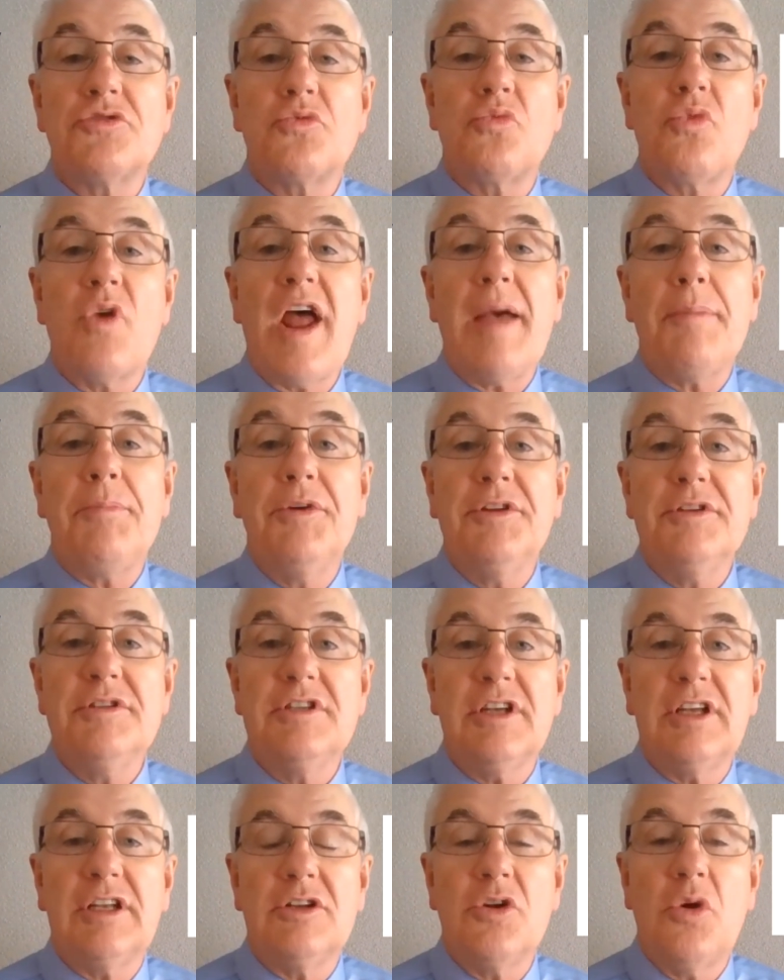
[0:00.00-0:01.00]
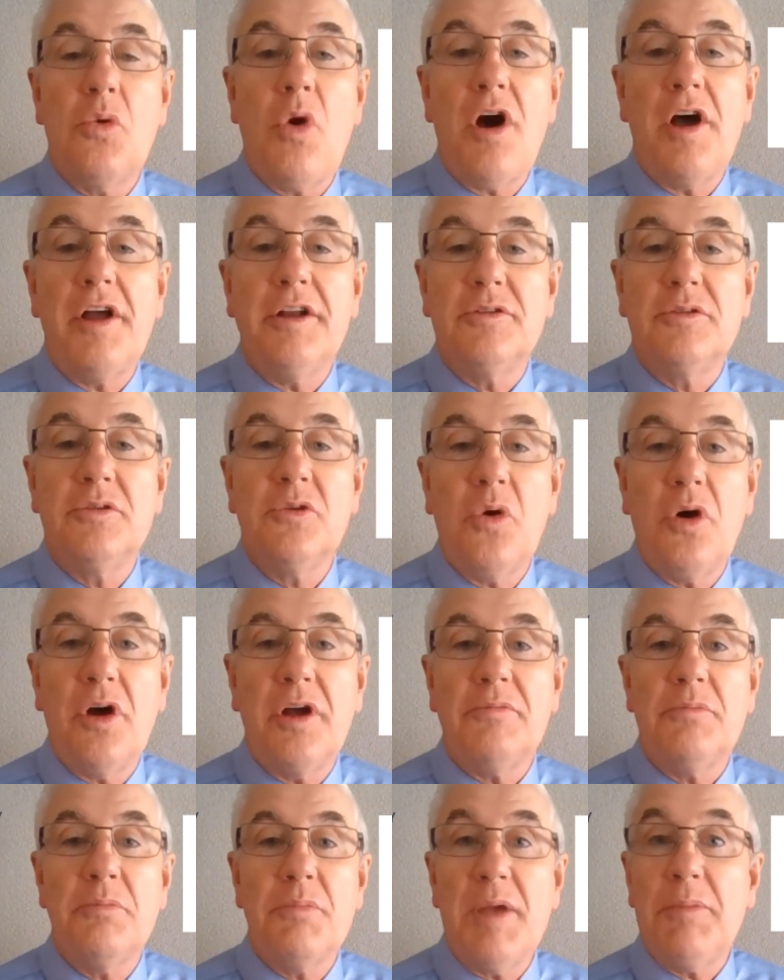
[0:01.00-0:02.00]
rapid and
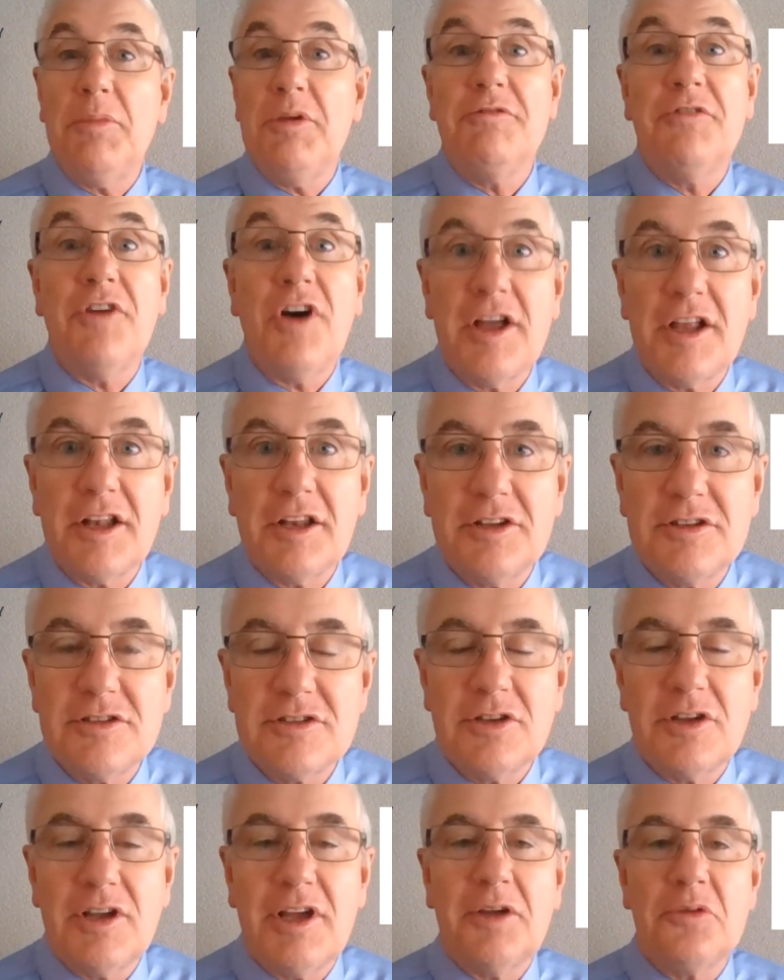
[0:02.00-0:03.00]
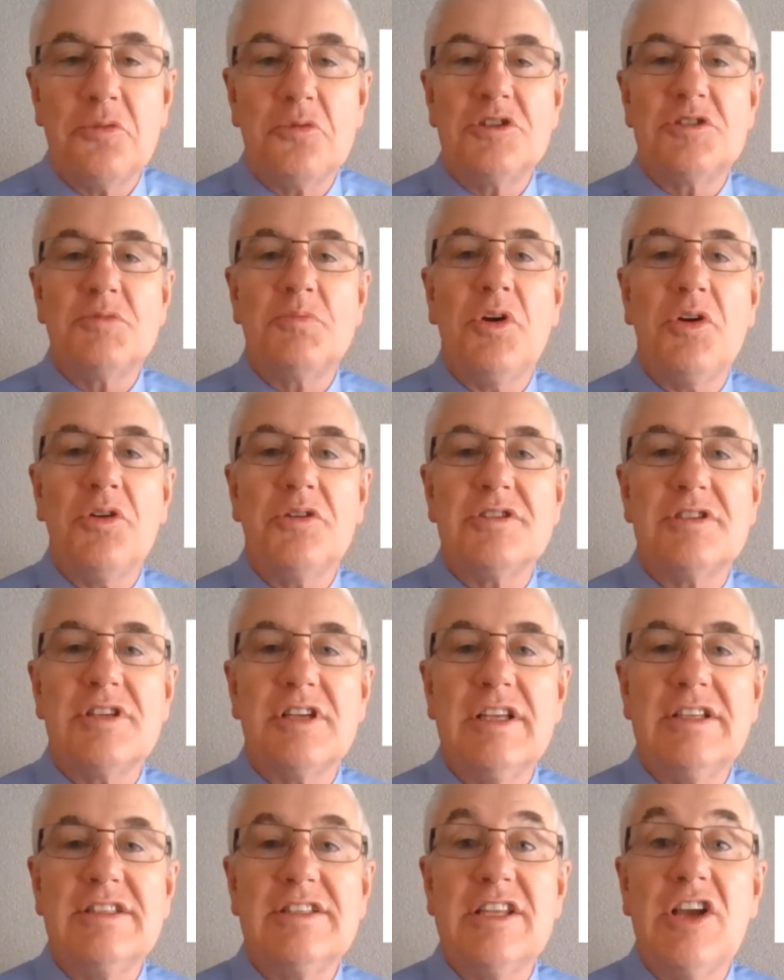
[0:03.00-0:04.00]
quite maybe violent
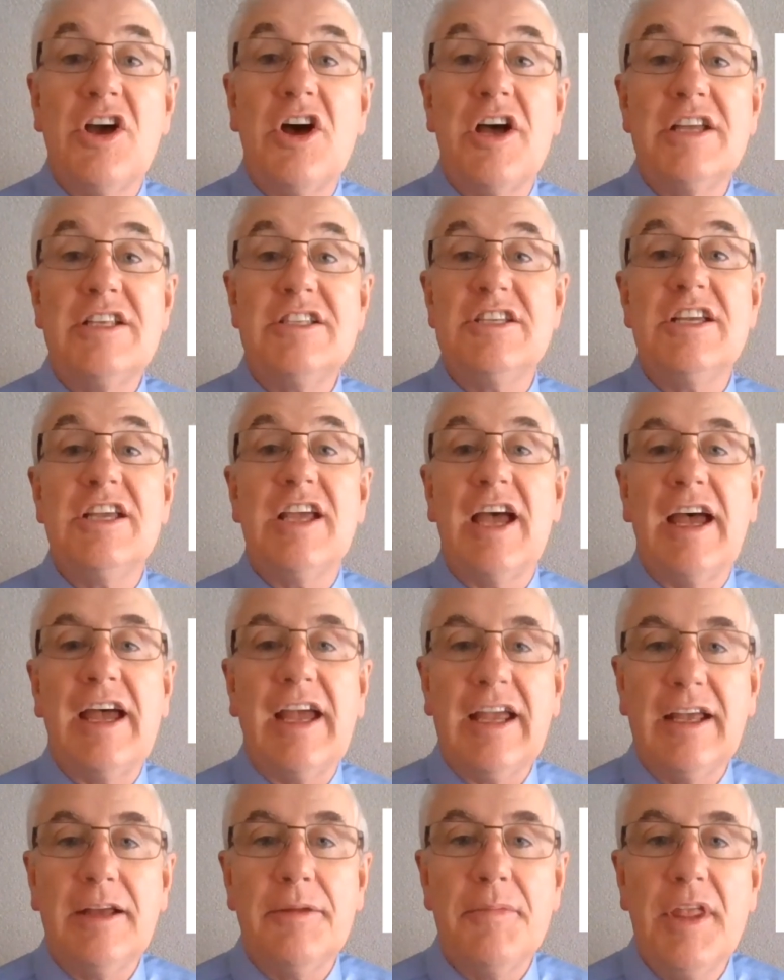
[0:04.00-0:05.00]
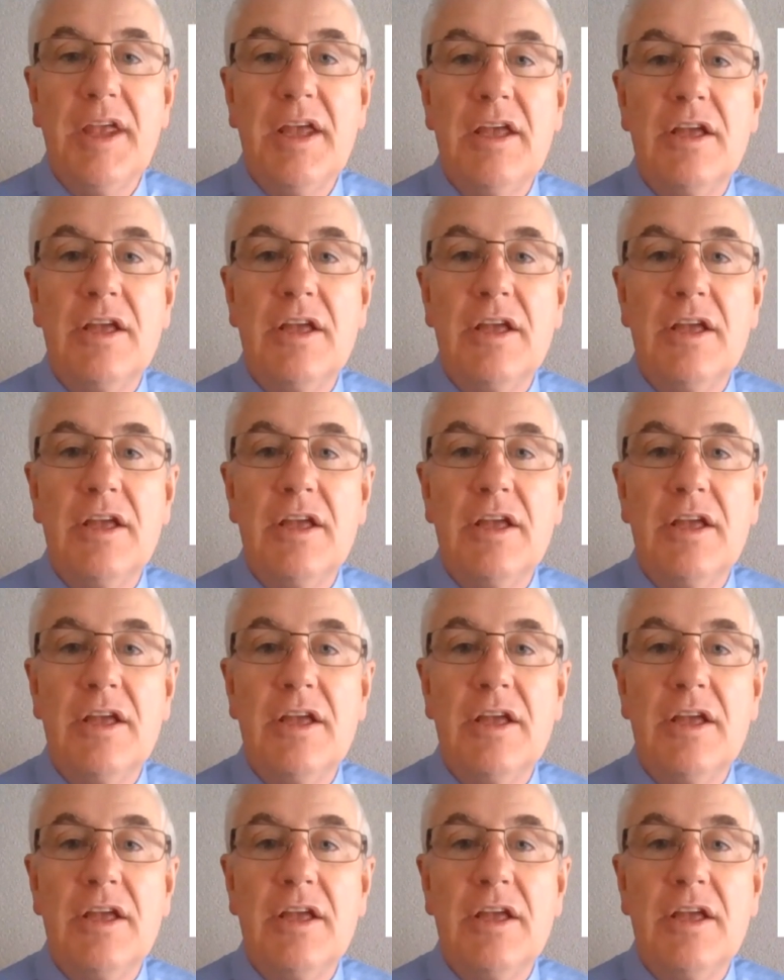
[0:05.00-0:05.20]
response is the IgA.